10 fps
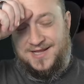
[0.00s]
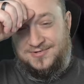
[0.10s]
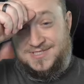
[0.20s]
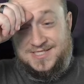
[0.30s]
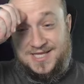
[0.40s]

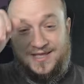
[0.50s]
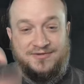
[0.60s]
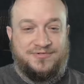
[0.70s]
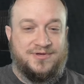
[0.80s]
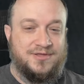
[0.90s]

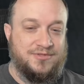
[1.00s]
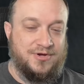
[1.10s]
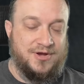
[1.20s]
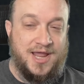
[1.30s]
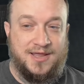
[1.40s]
safe. Throw
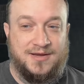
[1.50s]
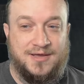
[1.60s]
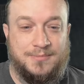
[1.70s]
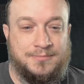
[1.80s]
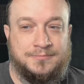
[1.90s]
your hand
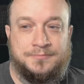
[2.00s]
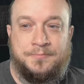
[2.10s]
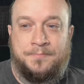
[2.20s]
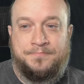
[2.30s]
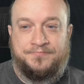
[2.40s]
up.
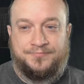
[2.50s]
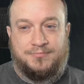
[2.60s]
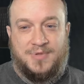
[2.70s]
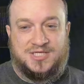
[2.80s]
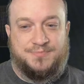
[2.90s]

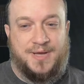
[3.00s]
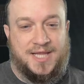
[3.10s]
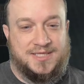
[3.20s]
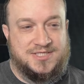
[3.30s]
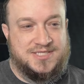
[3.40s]
Much
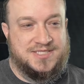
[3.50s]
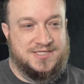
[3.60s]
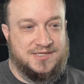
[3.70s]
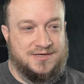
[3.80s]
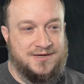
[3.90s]
apologies,
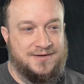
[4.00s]
sir.